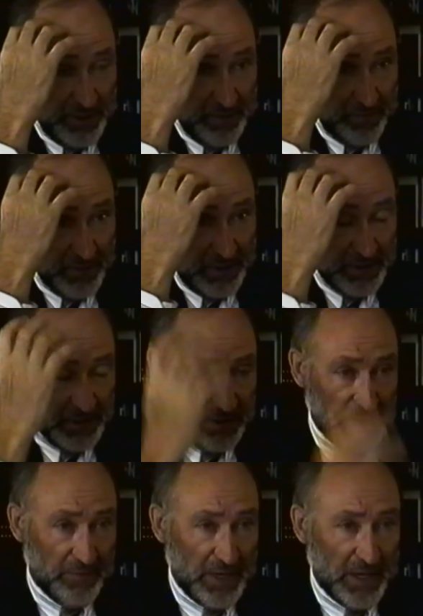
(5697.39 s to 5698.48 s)
in the front
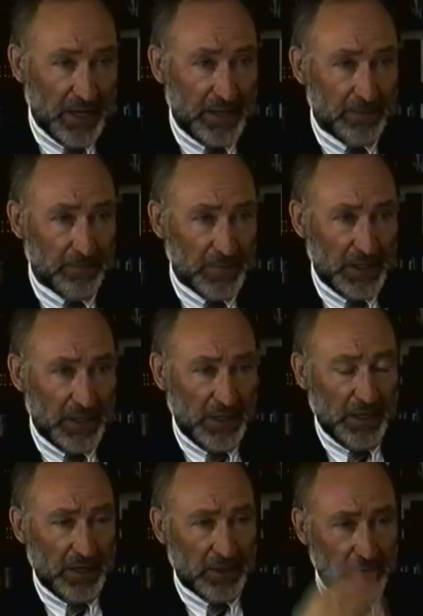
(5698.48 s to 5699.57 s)
of the head.
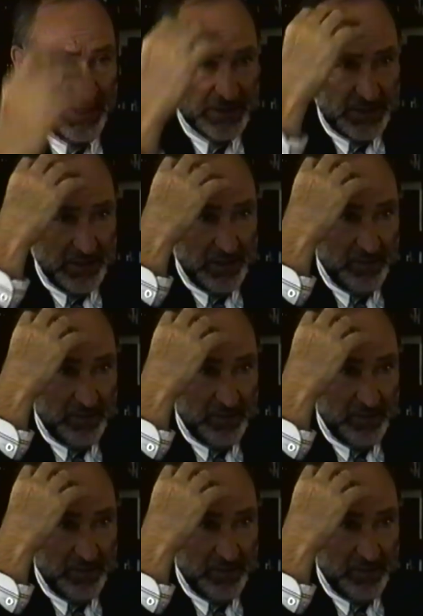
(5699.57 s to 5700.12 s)
A great deal